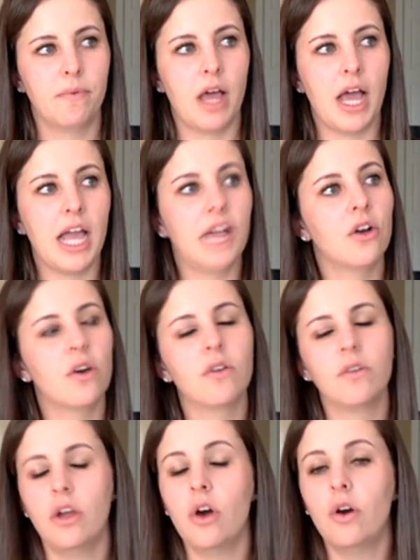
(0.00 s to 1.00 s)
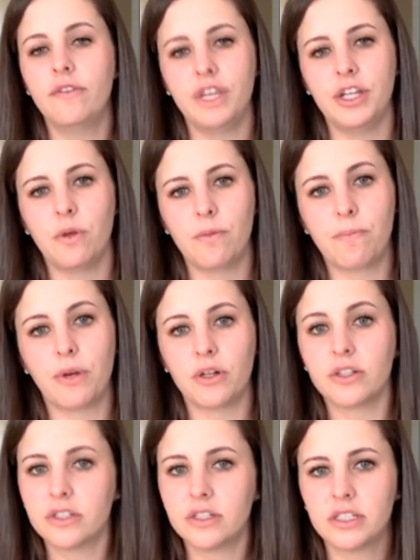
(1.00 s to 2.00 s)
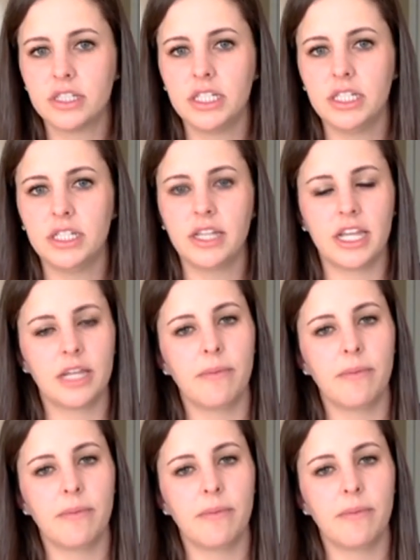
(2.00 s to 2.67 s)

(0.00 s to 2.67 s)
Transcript: i don't know of anyone personally like in